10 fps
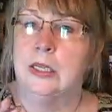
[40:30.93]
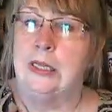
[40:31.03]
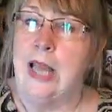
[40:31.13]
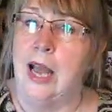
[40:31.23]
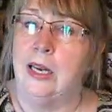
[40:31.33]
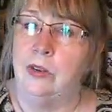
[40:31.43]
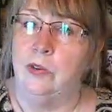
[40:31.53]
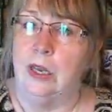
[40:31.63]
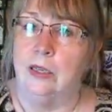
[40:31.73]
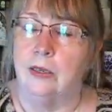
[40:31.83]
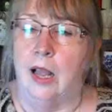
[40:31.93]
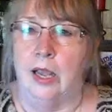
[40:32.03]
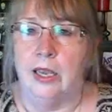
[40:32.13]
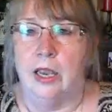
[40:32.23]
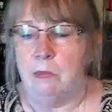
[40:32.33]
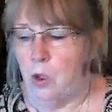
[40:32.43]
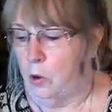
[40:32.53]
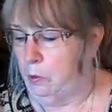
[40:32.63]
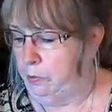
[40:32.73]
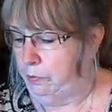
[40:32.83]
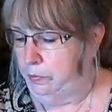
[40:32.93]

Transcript: that evening, I came home.